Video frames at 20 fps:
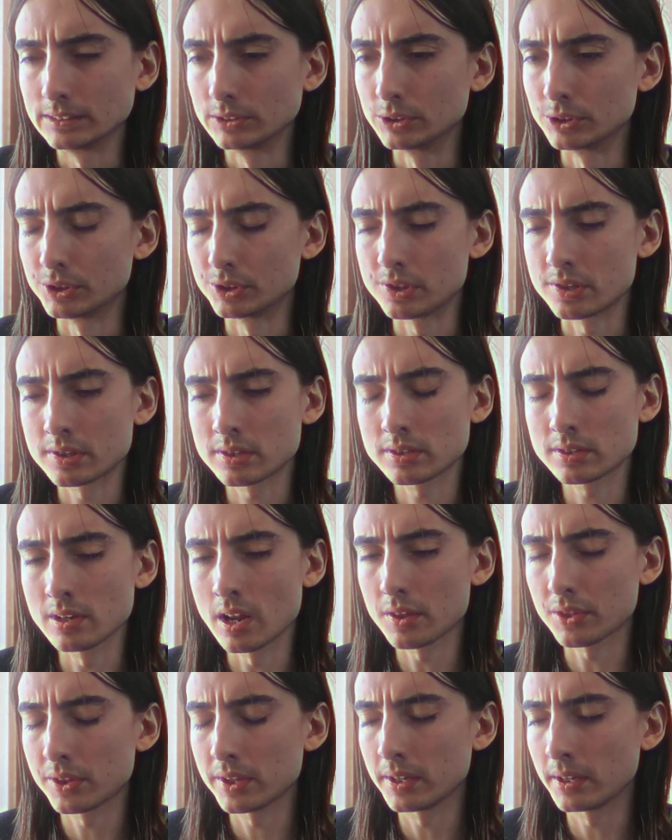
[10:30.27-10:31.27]
Just
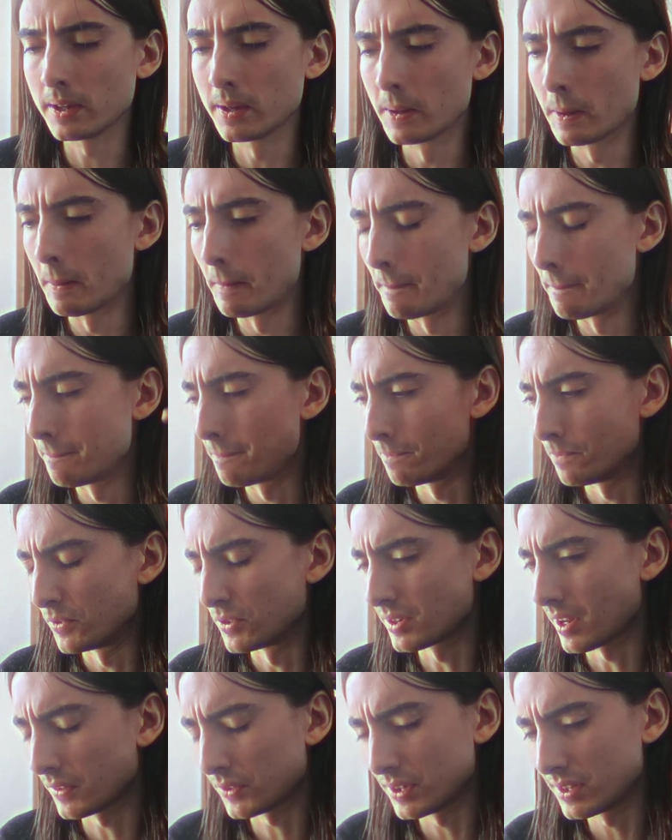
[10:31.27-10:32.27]
nothing.
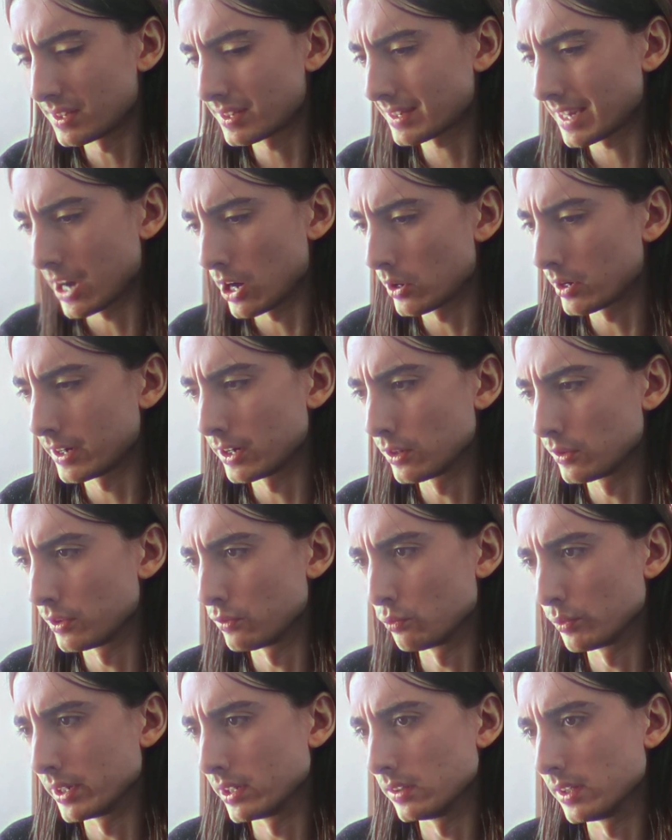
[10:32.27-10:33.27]
There's nothing scarier
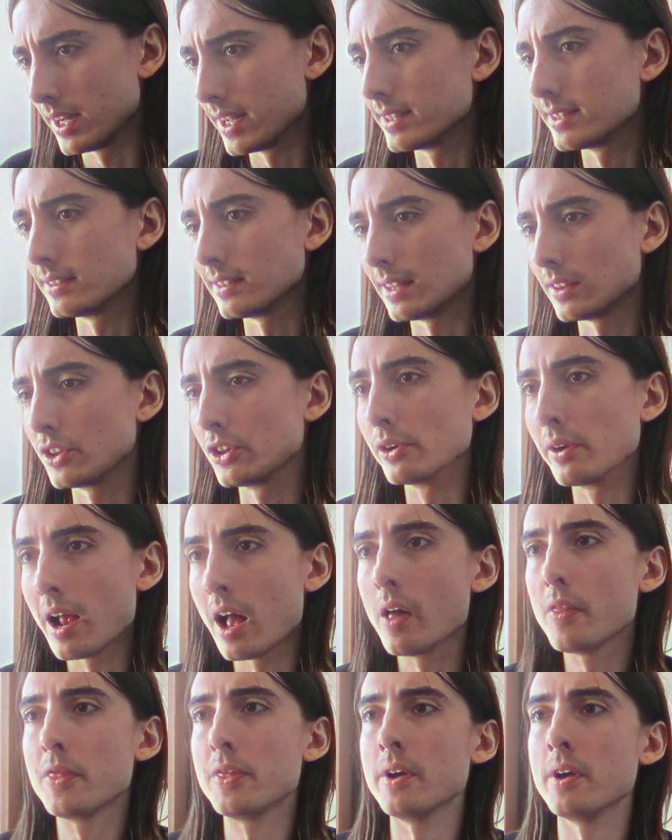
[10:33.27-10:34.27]
than realizing that they're
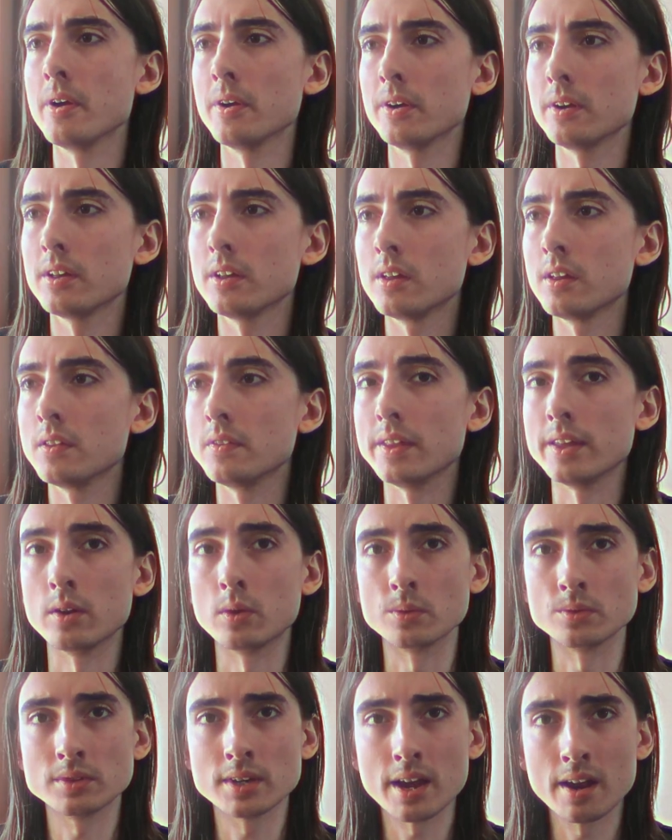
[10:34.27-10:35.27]
out there, they
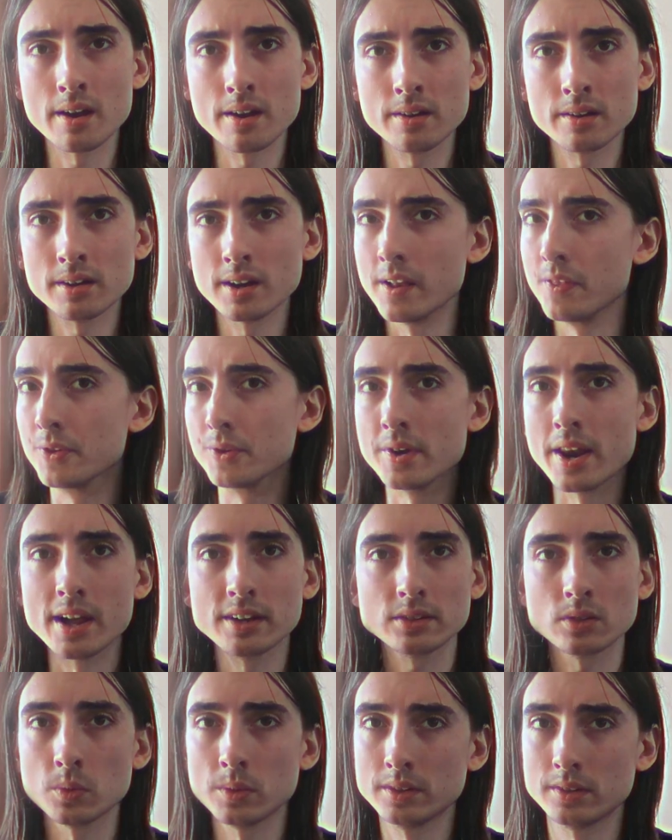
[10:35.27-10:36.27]
don't care, and they're
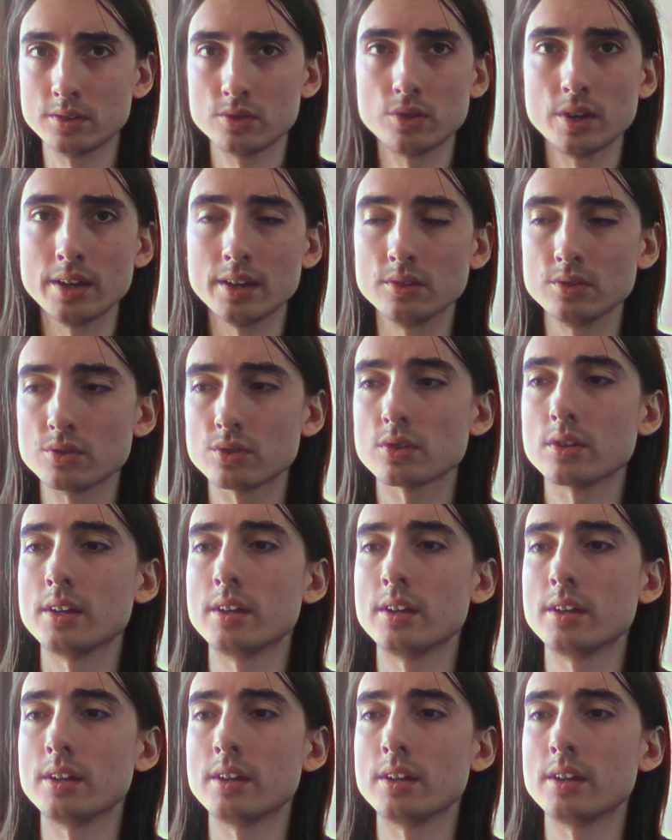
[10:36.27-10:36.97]
not going to change.